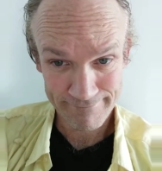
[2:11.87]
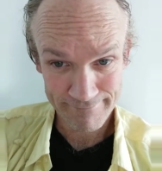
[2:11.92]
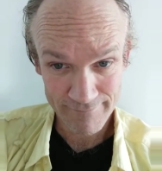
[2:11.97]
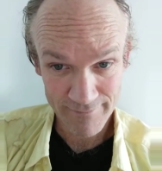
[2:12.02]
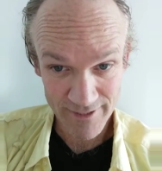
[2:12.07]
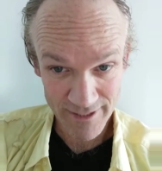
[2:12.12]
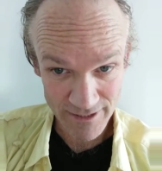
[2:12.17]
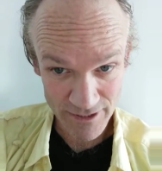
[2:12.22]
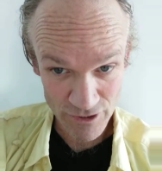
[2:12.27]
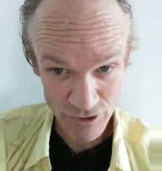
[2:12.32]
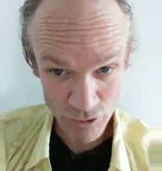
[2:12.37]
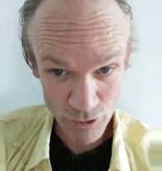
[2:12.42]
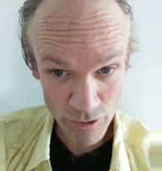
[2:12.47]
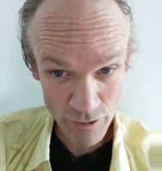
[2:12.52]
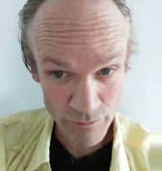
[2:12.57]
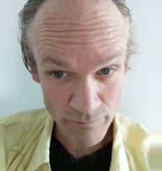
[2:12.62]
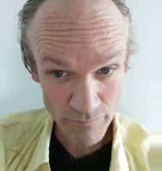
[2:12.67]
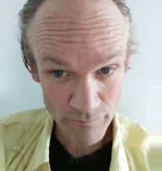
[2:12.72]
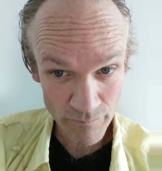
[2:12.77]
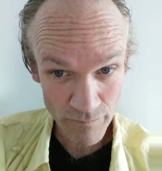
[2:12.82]
this is
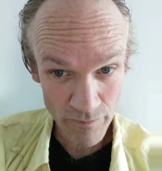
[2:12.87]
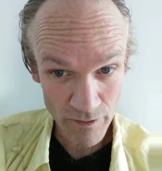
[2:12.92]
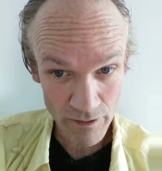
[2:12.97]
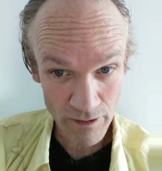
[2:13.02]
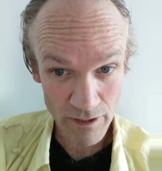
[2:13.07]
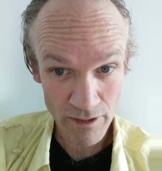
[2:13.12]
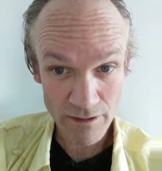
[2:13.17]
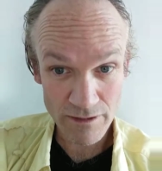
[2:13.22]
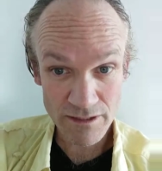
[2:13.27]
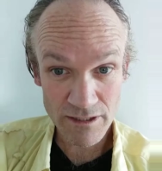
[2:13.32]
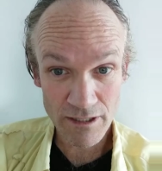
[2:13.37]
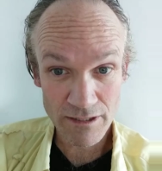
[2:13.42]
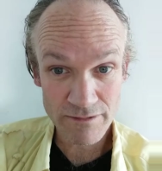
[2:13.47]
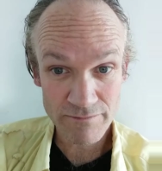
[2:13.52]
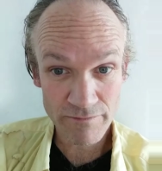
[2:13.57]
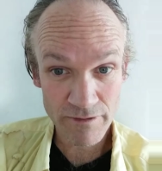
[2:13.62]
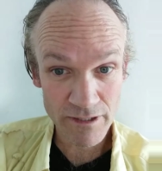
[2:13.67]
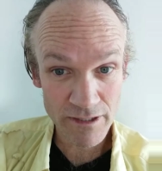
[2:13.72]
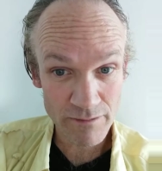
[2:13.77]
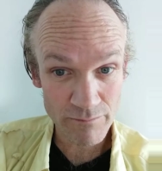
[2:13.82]
true. Okay, it sounds
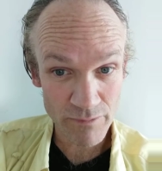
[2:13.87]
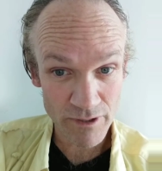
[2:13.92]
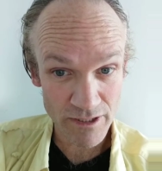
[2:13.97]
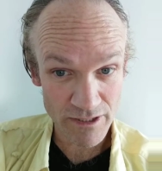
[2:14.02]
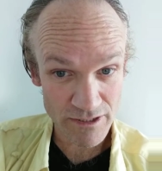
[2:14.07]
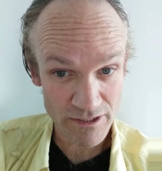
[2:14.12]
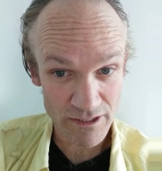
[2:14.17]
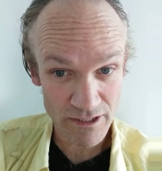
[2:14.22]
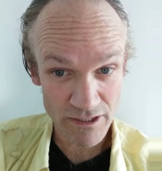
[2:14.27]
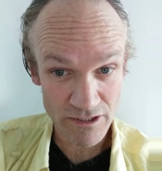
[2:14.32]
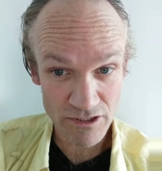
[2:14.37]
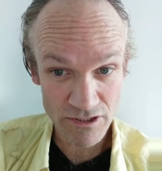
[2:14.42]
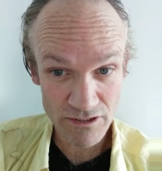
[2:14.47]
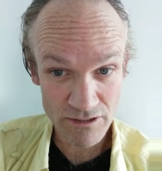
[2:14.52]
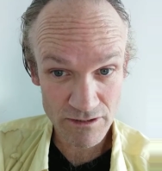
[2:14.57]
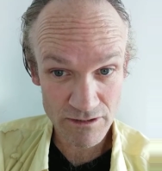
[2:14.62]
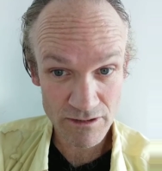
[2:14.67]
funny, but it's